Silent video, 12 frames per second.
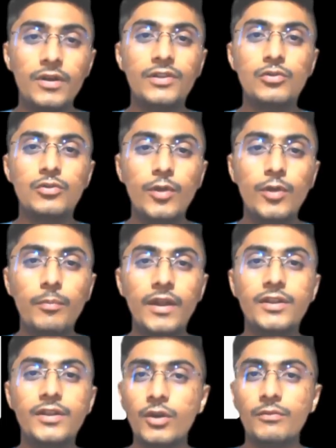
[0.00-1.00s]
to implement
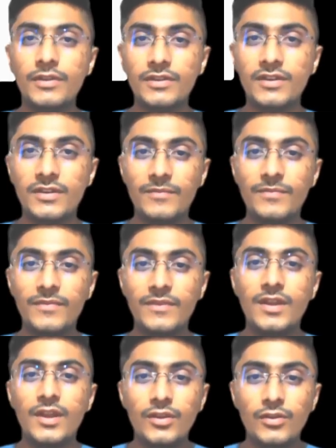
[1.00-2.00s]
your vision.
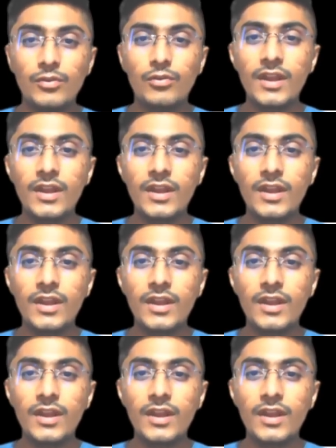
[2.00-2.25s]
You can